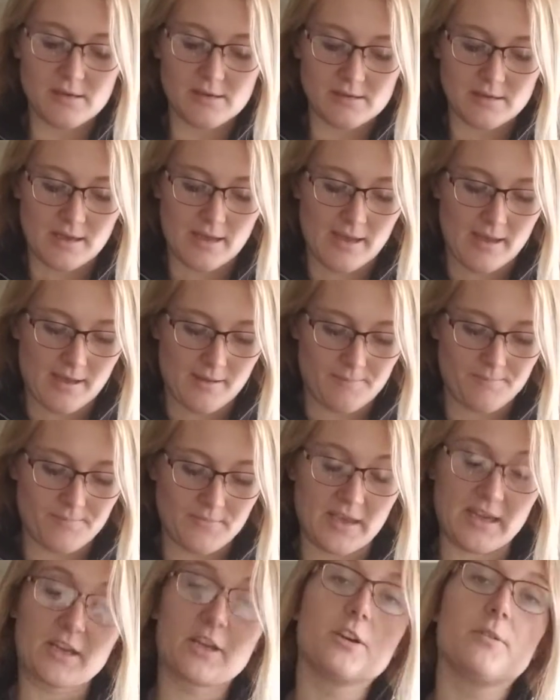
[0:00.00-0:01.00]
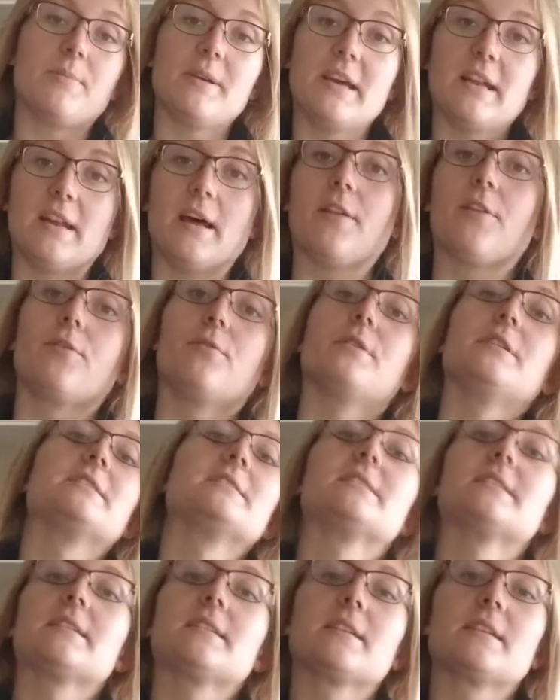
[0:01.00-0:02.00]
that could be another
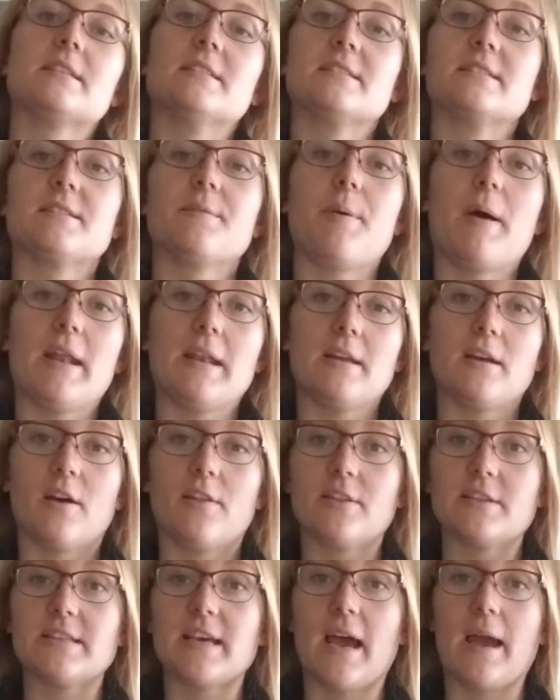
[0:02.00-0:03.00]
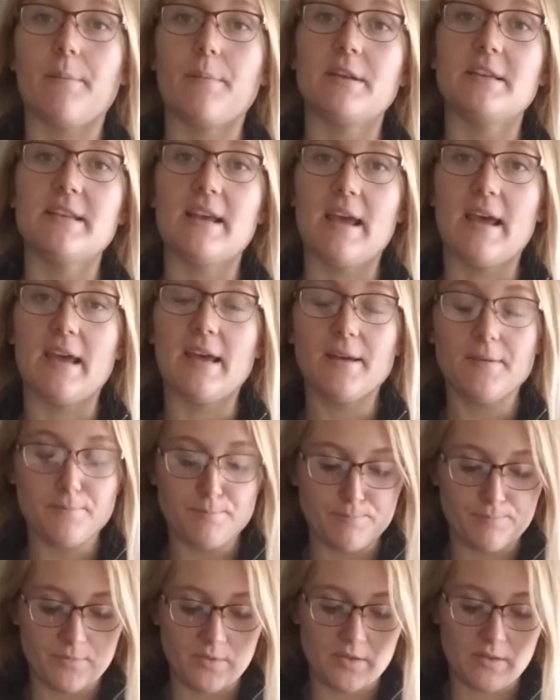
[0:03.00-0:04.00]
reason, because depending on the time of day,
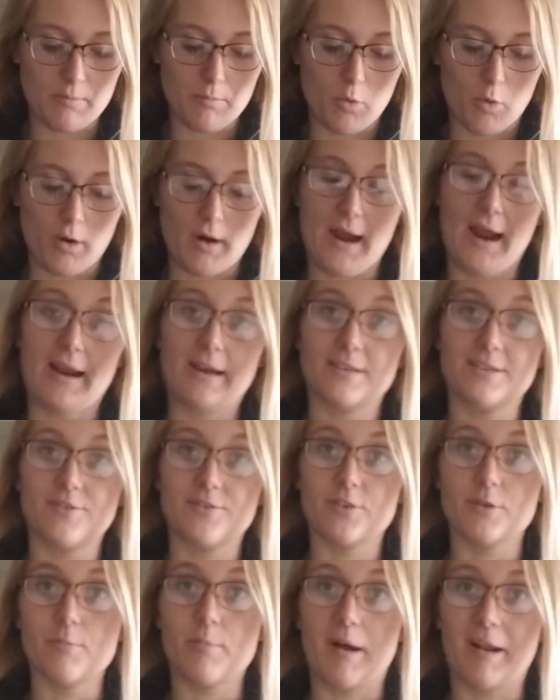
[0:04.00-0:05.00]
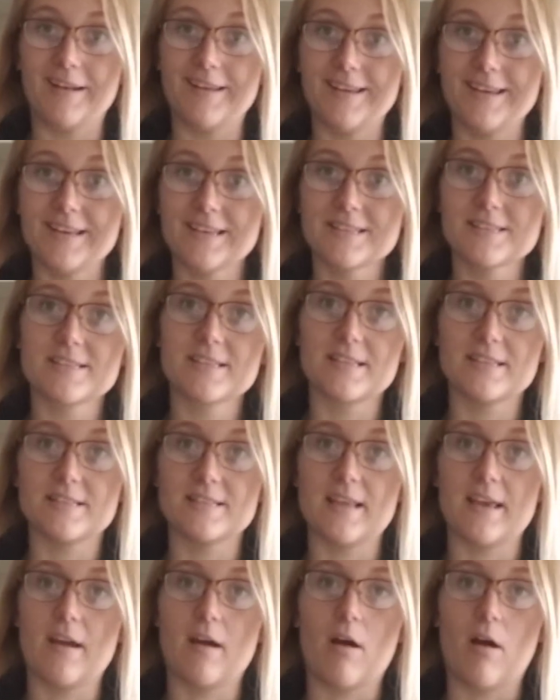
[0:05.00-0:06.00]
the more active your bunny is, because
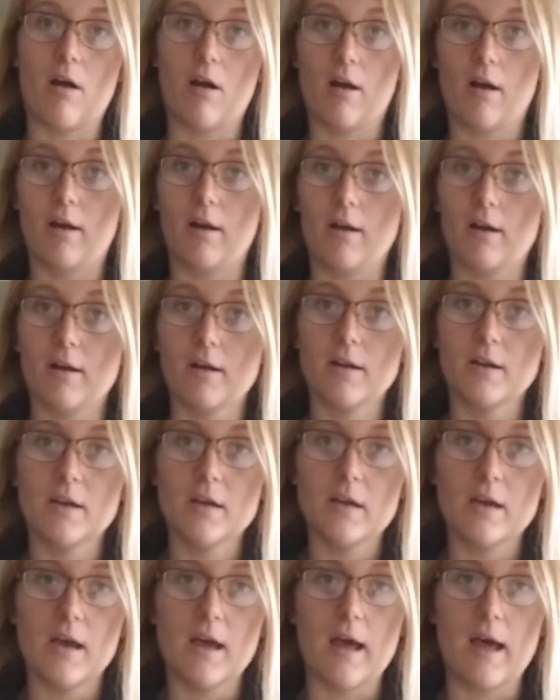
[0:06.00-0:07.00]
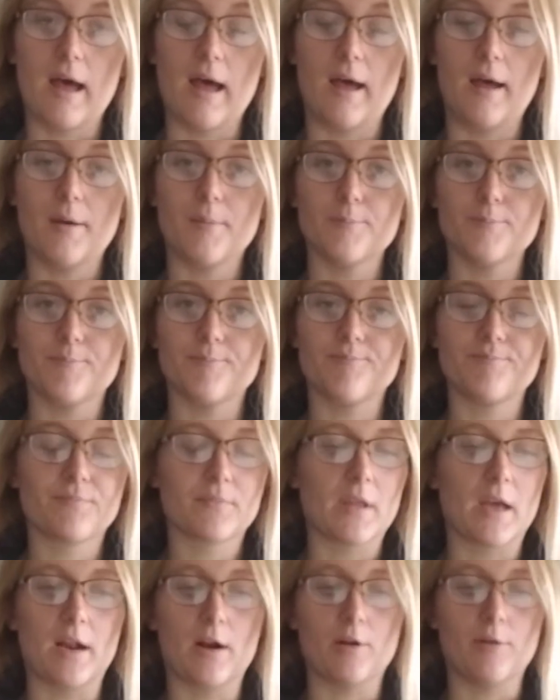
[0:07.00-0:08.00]
they are, I
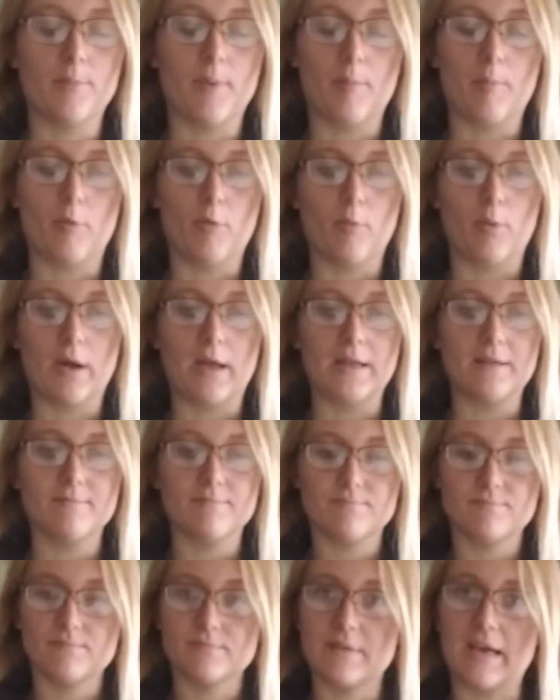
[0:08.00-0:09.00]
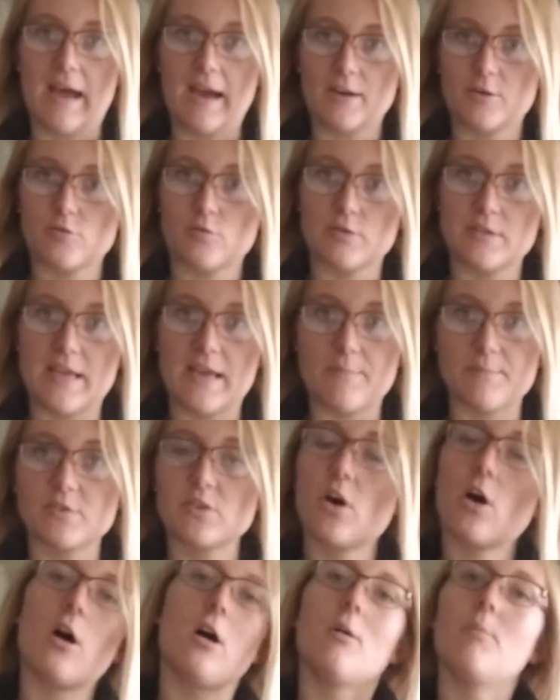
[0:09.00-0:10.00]
don't remember what the actual name's
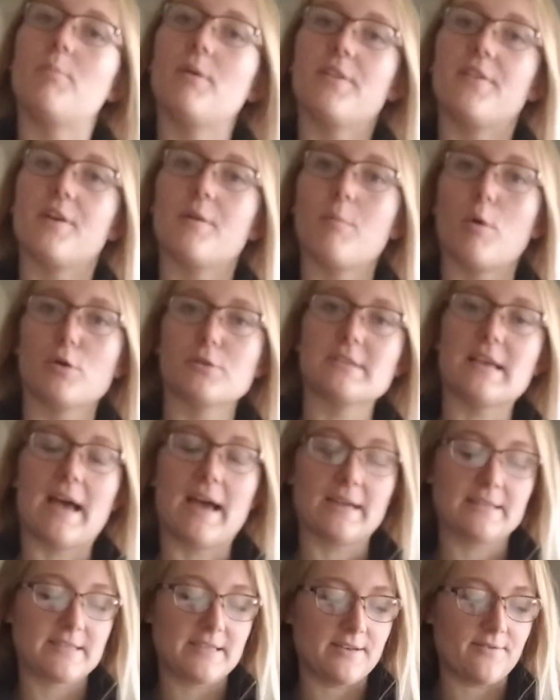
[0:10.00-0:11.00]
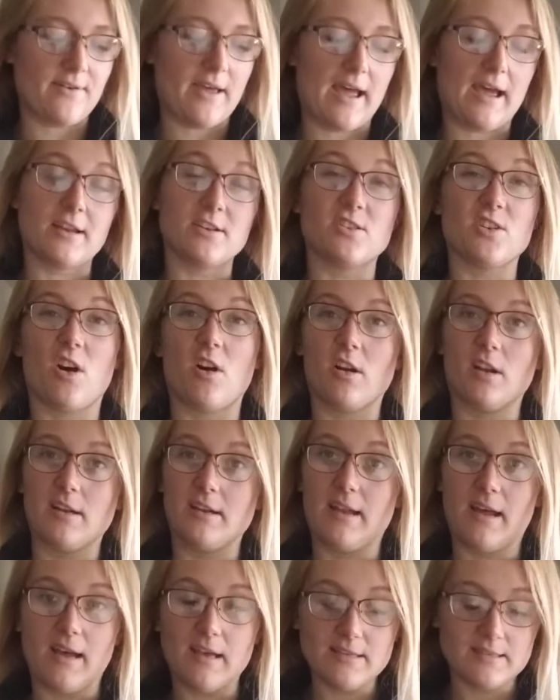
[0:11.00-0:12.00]
called, but they're most active at dawn and
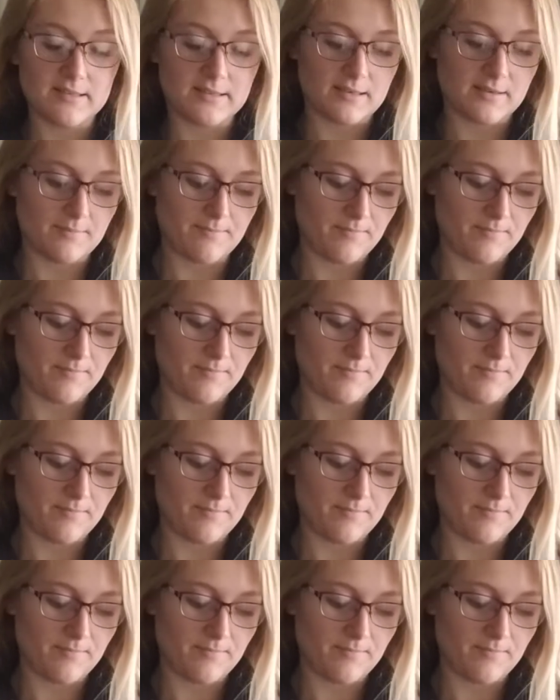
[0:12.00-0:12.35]
dusk.